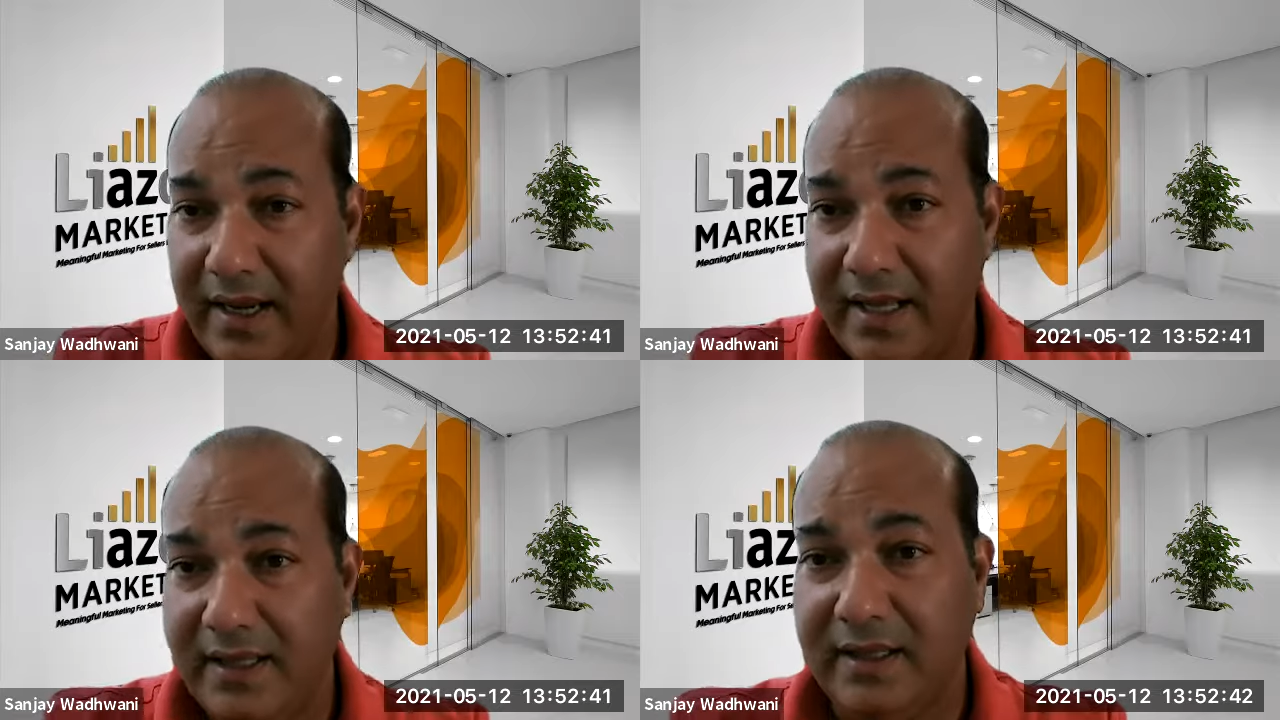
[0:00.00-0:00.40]

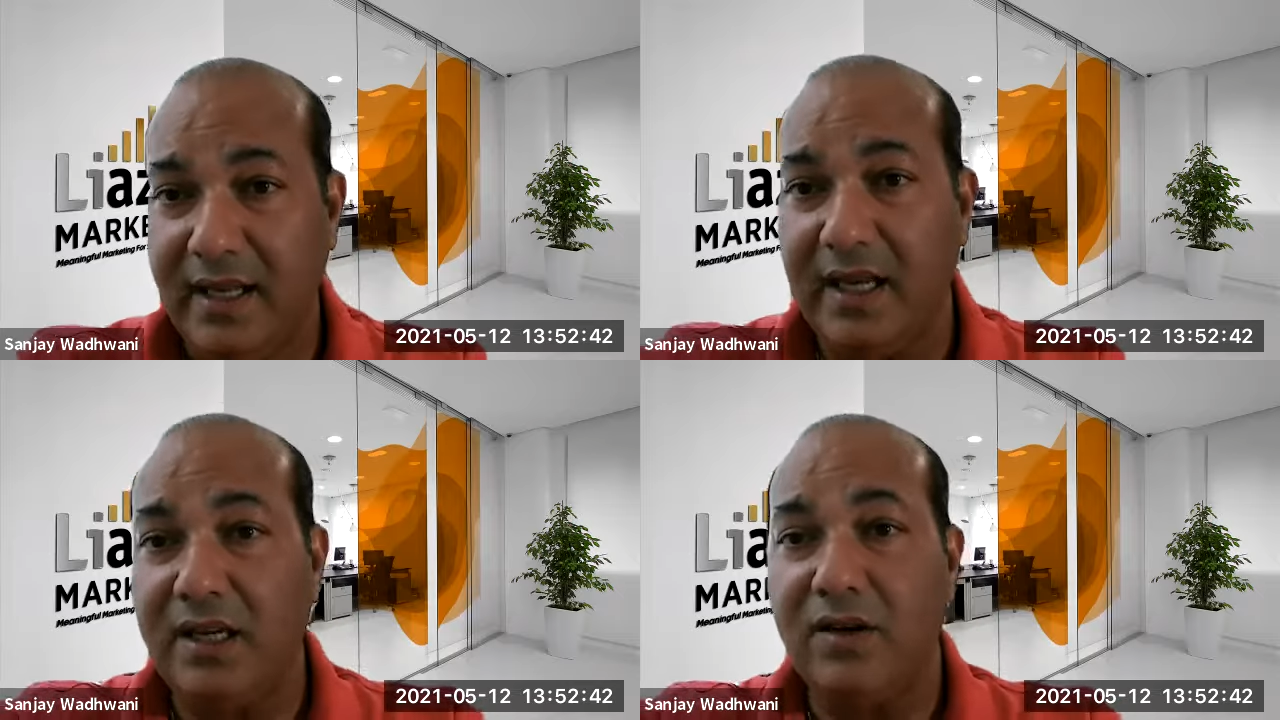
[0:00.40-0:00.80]
and
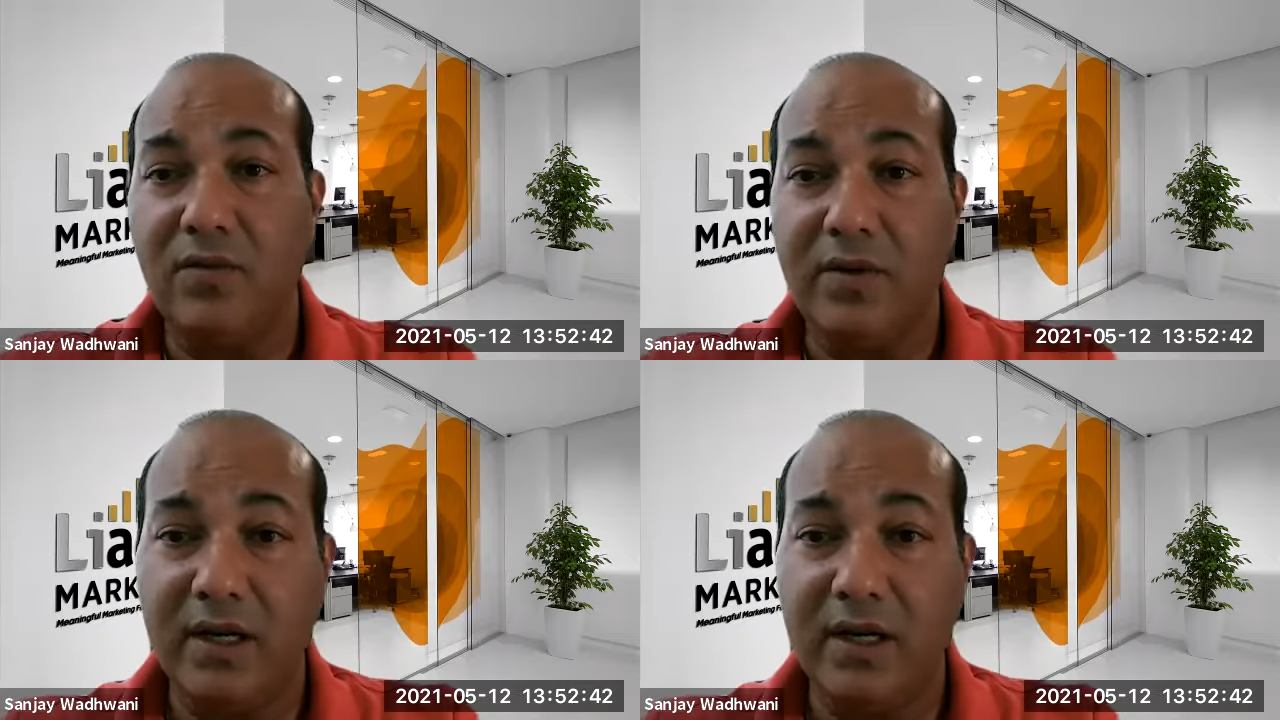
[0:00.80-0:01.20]
then
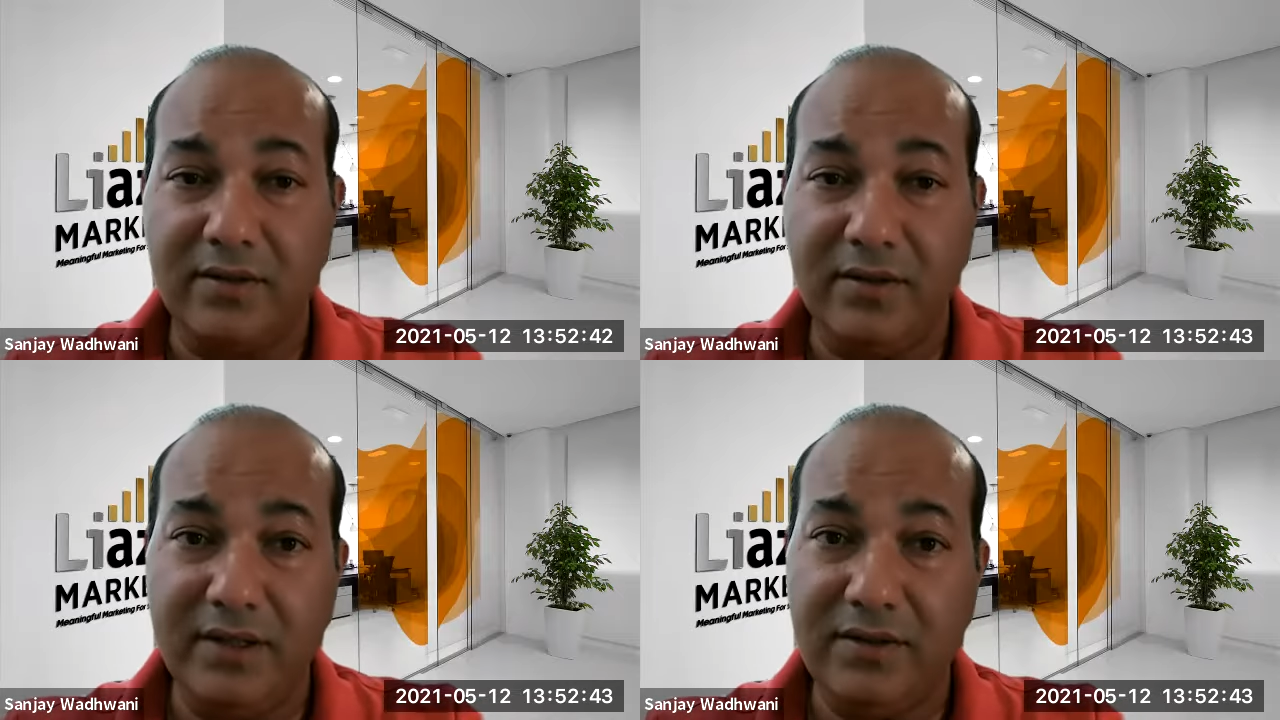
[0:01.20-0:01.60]
we are
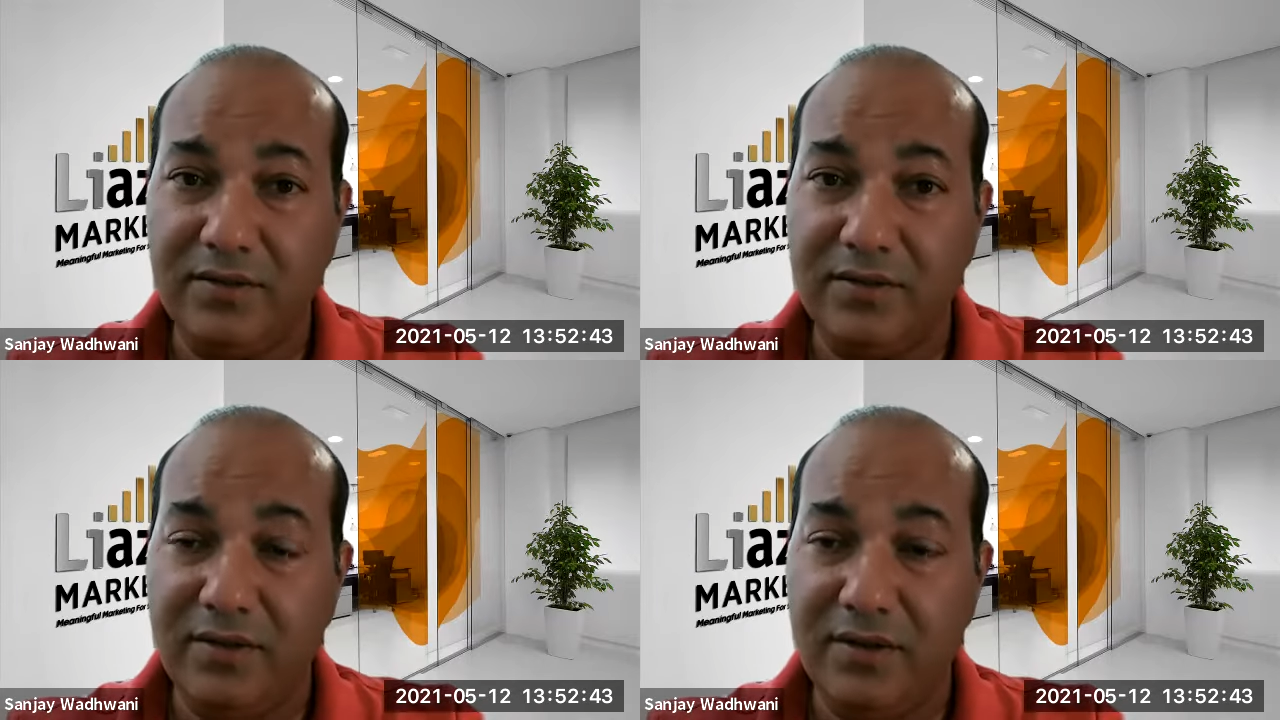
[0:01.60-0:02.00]
going
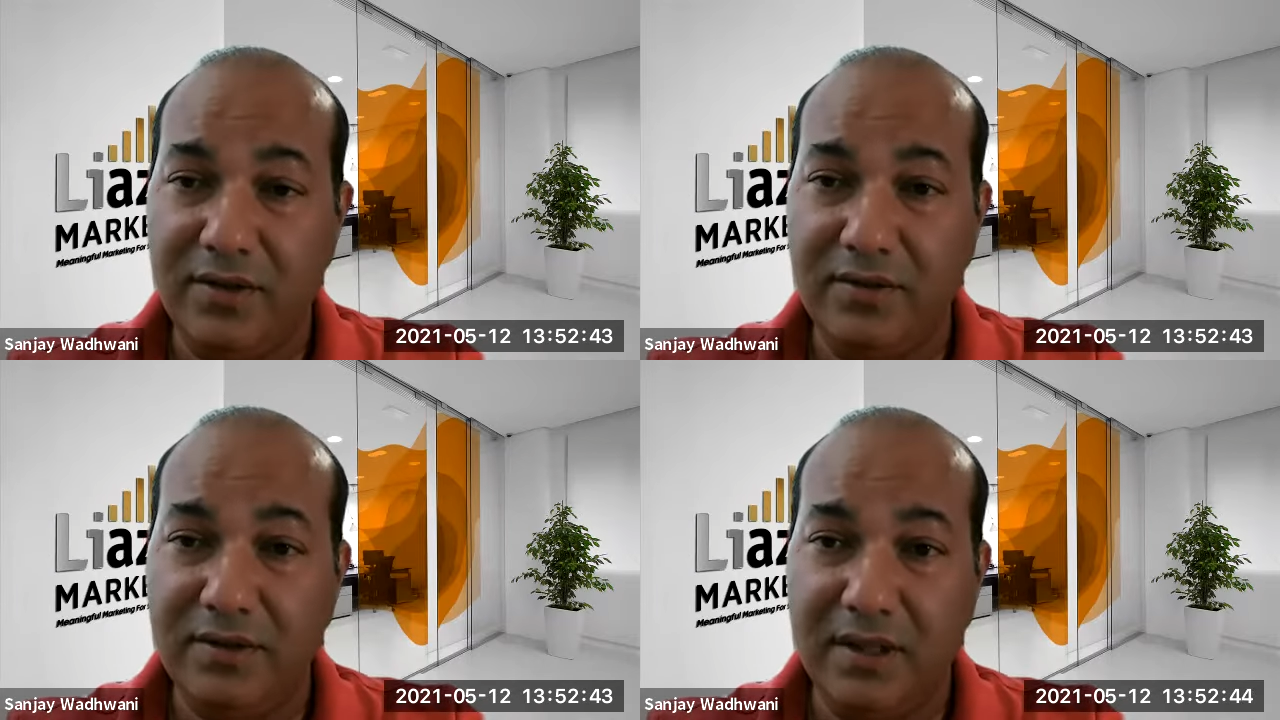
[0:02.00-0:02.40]
to
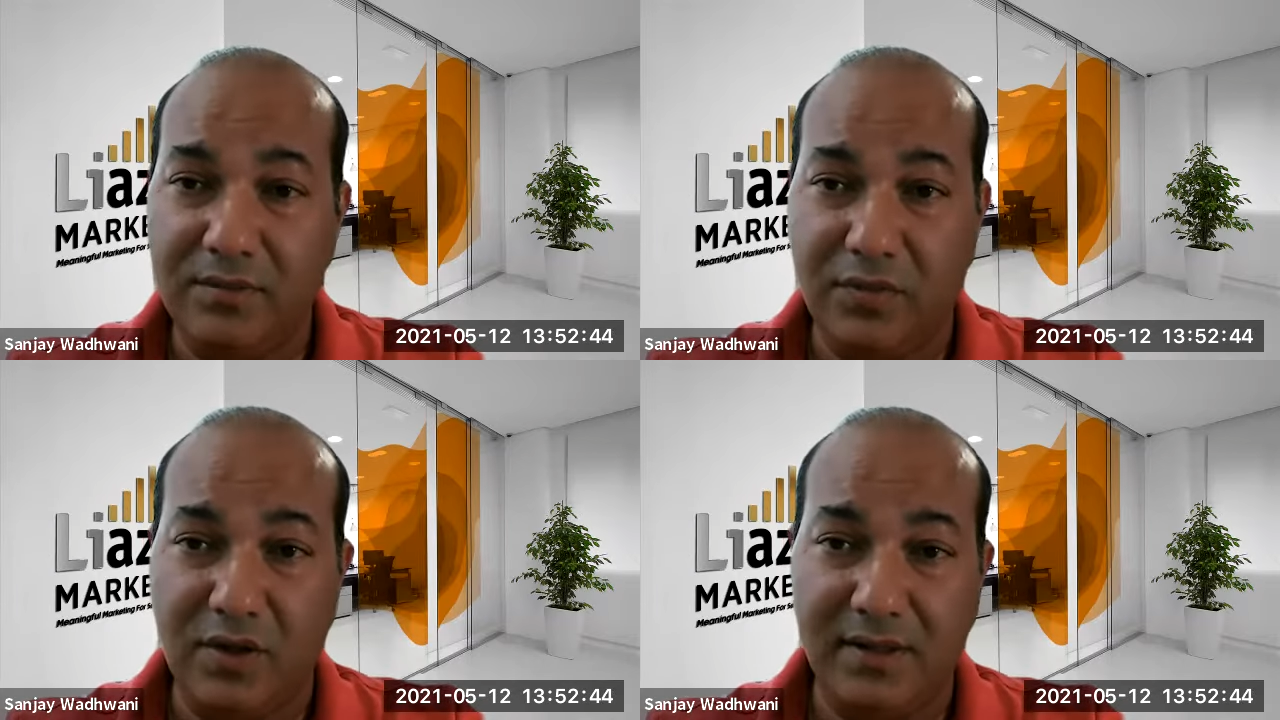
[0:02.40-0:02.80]
use a
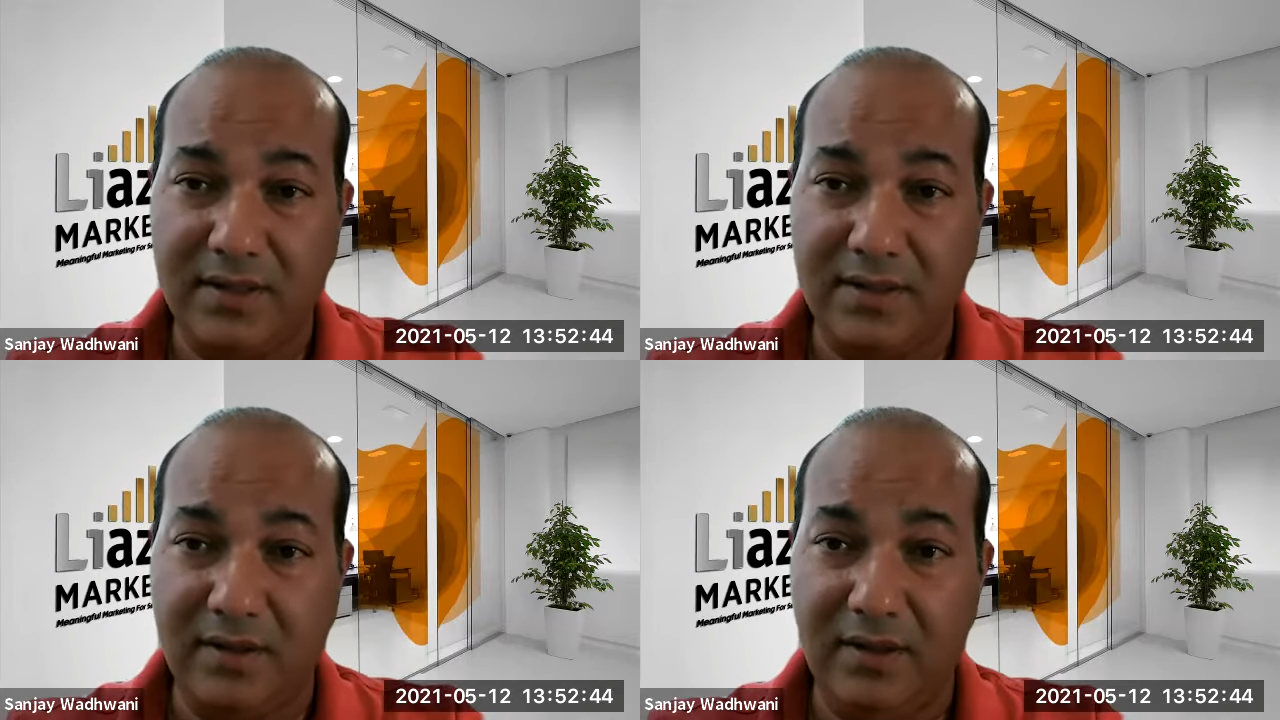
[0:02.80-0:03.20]

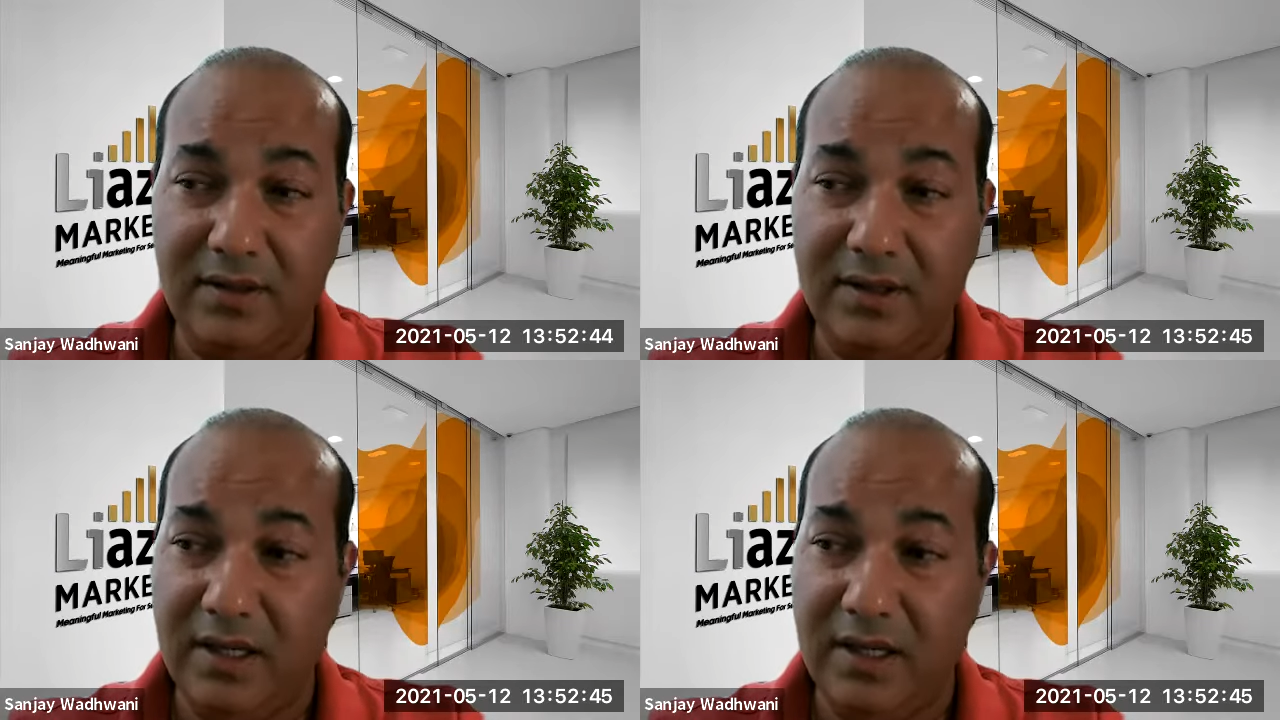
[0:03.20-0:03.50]
process called